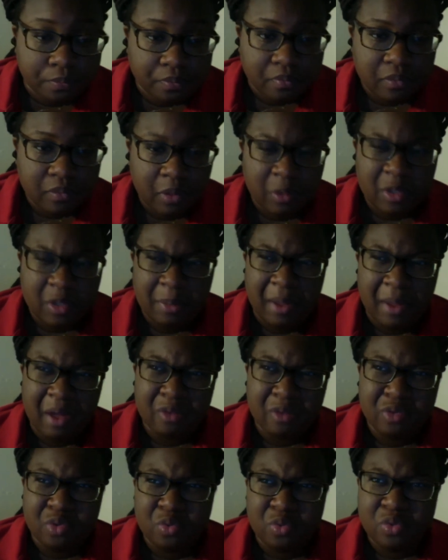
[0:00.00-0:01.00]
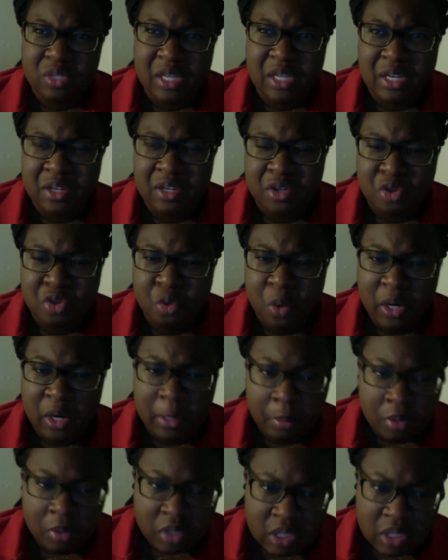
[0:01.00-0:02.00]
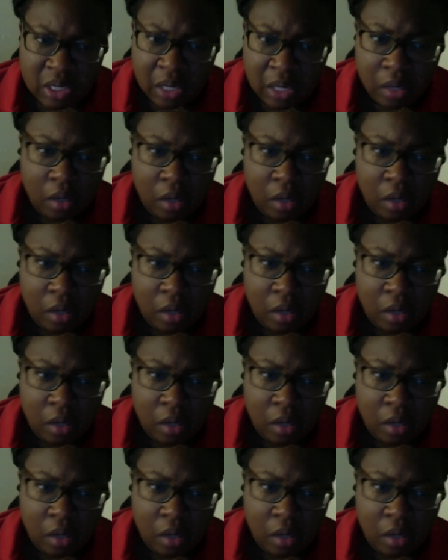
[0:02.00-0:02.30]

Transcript: It was about 10 to 20%.